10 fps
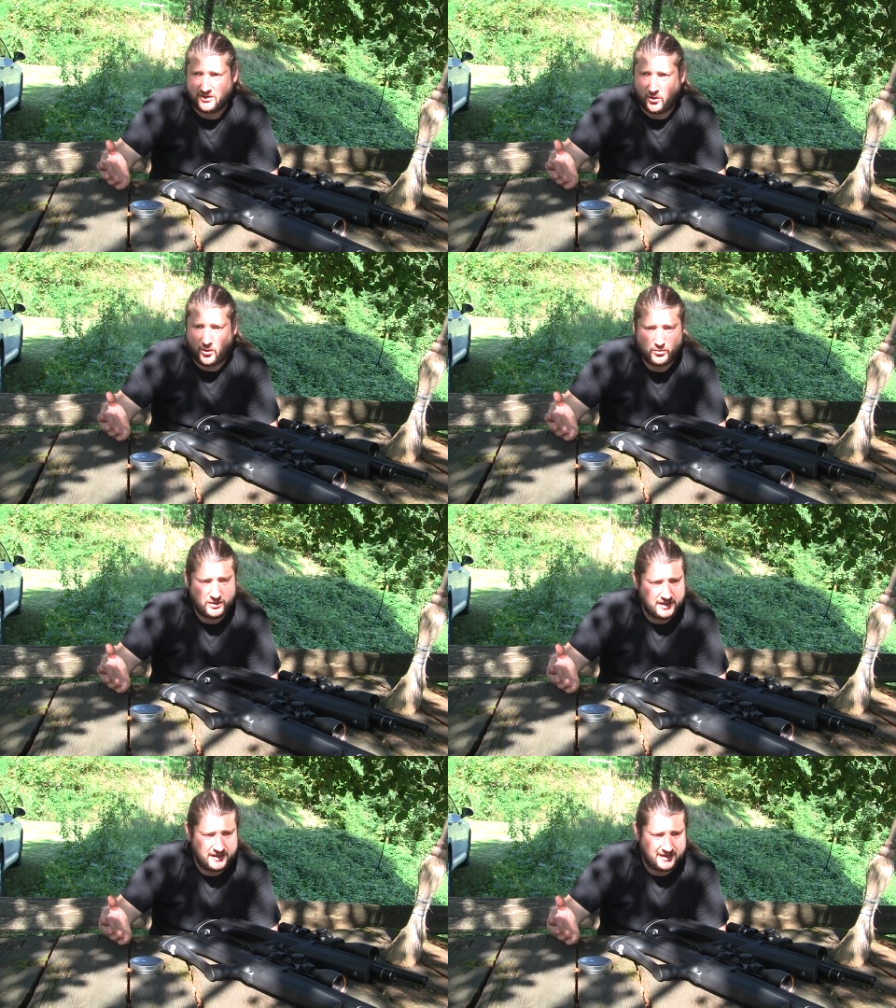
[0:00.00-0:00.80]

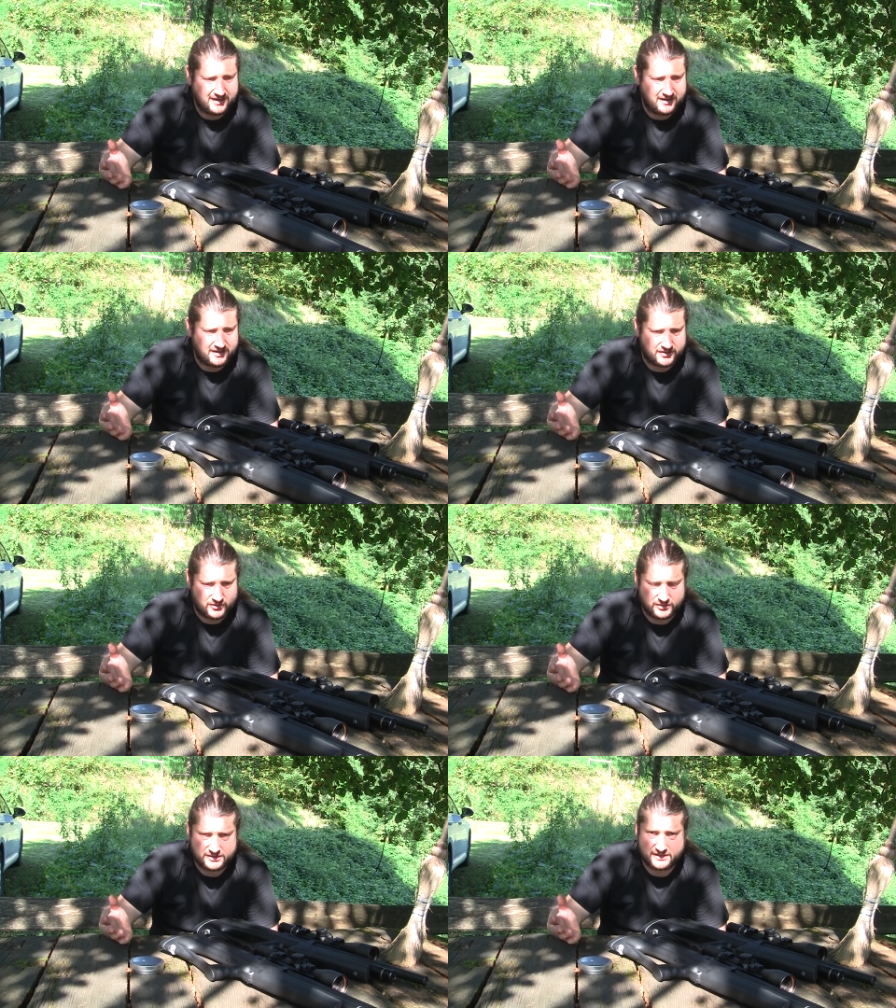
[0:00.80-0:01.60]
only uh,
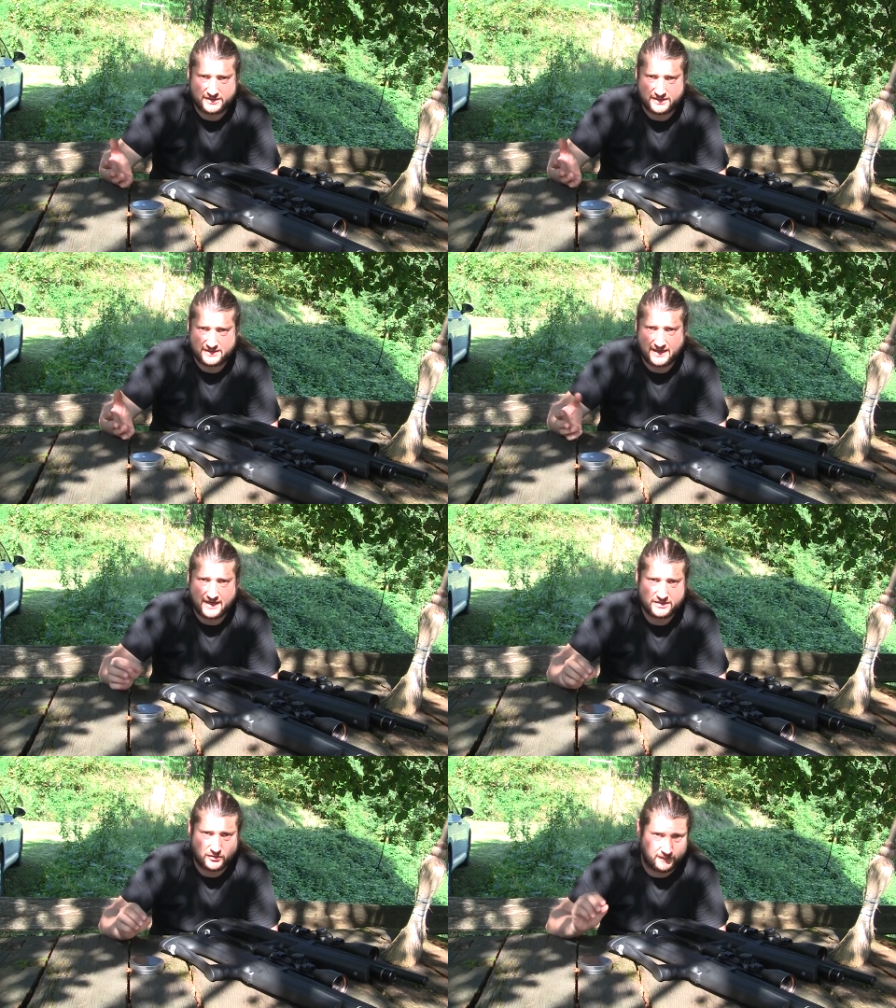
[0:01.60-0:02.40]
reduces the
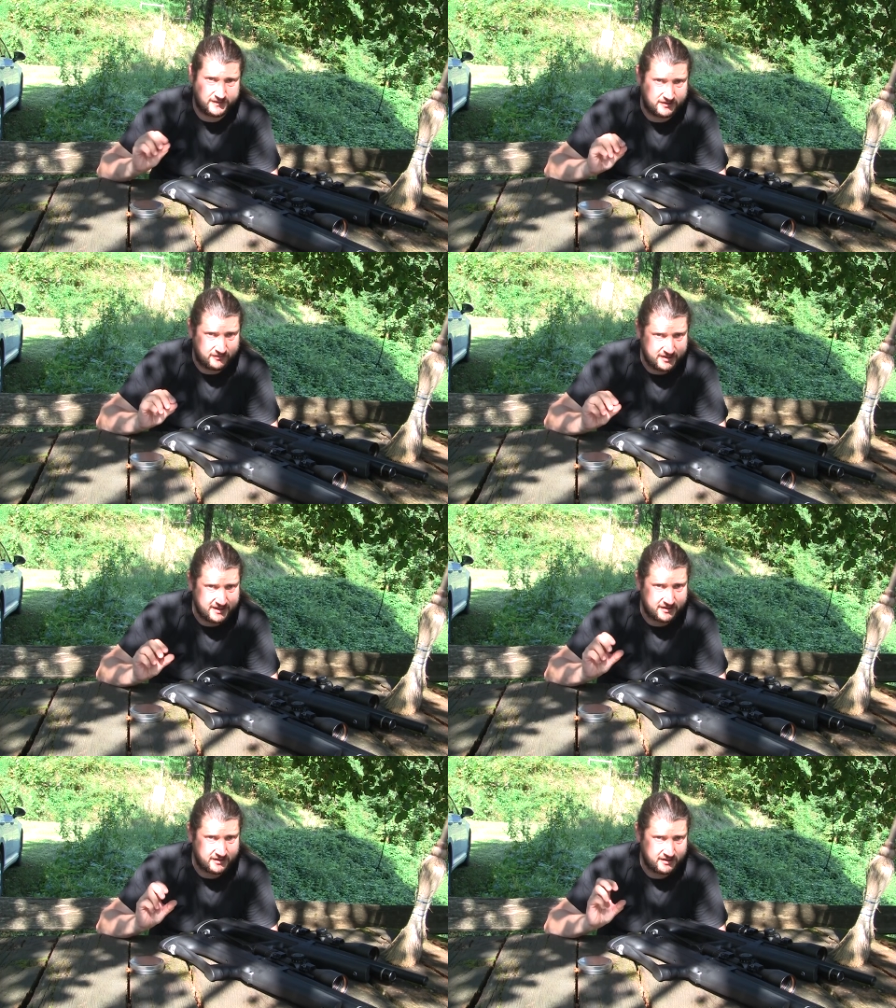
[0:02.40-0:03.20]
size of the
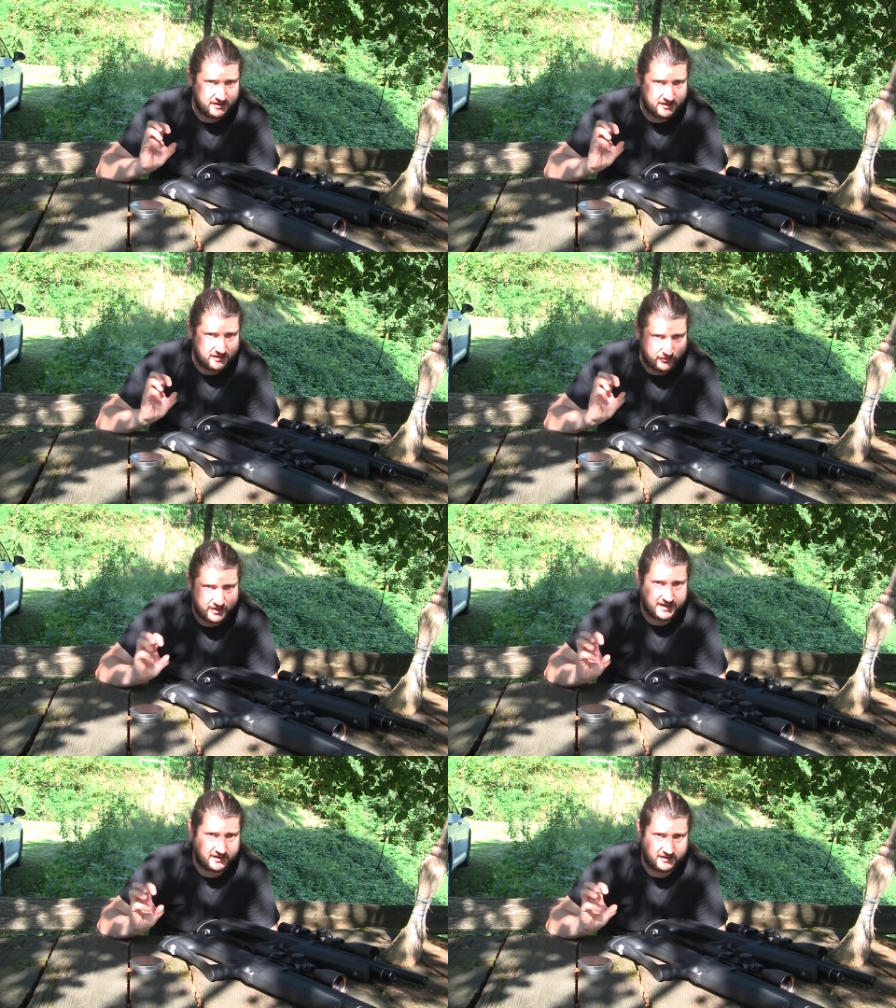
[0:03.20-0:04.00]
rear
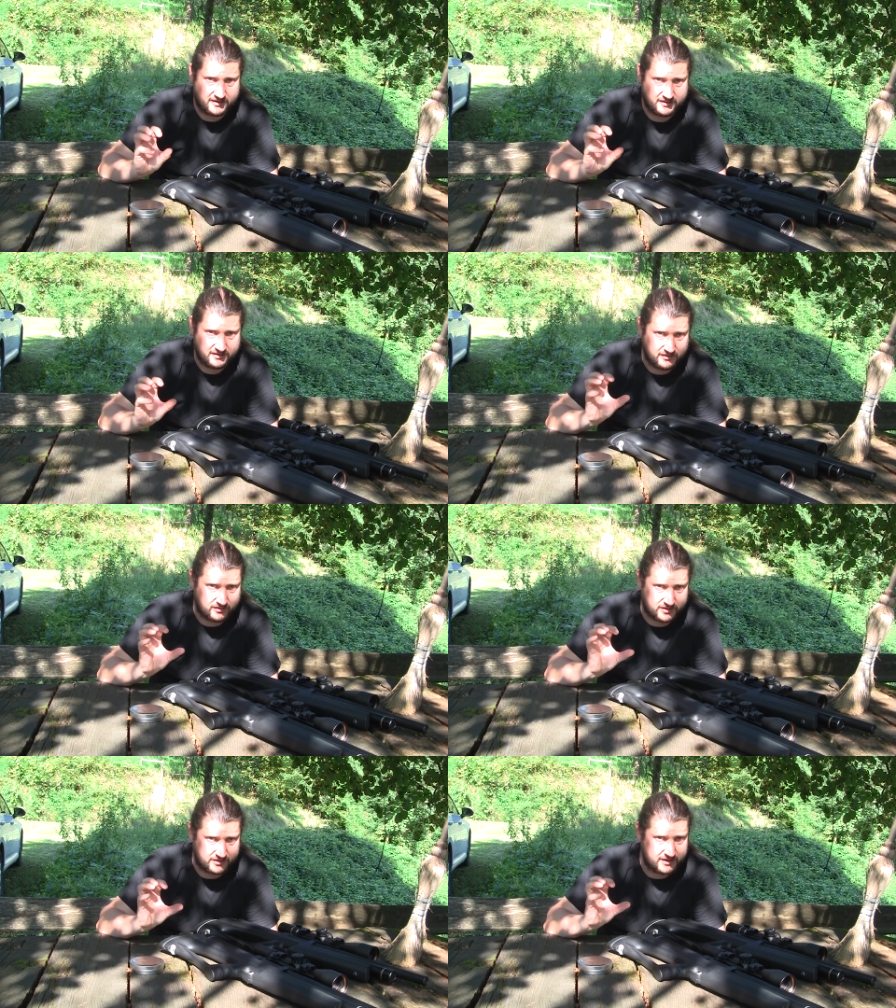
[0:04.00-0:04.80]
ring or
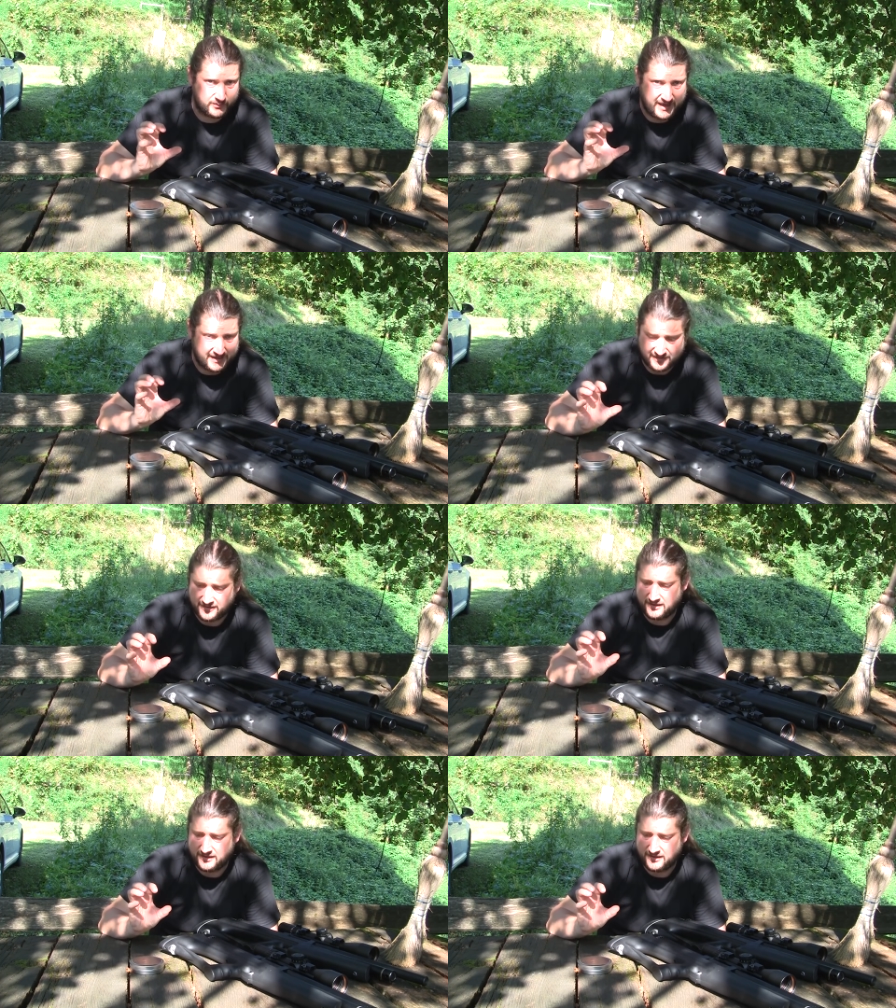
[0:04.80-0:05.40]
the rear band